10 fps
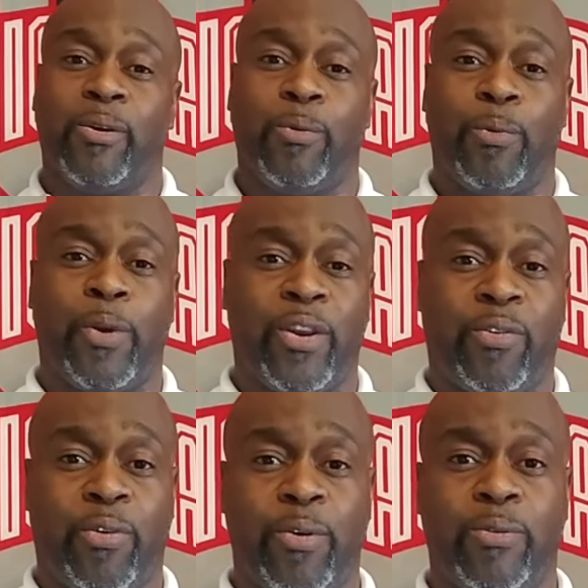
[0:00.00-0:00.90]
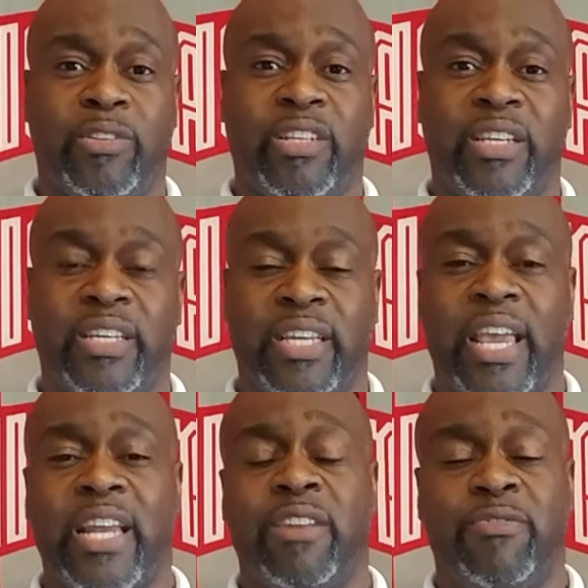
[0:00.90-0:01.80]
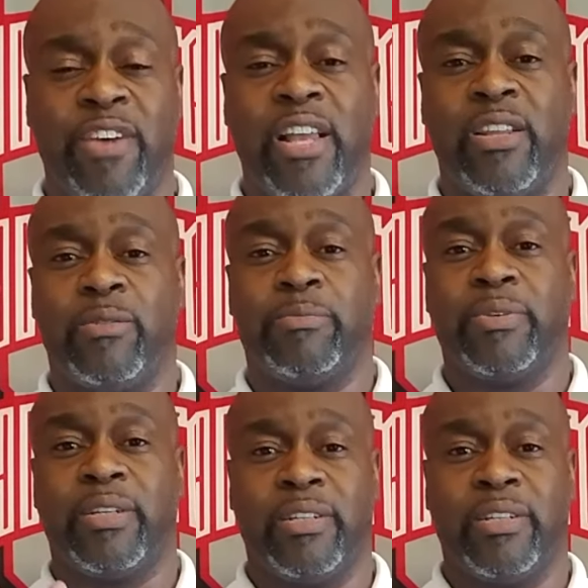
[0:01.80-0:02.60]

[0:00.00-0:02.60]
Recruit and develop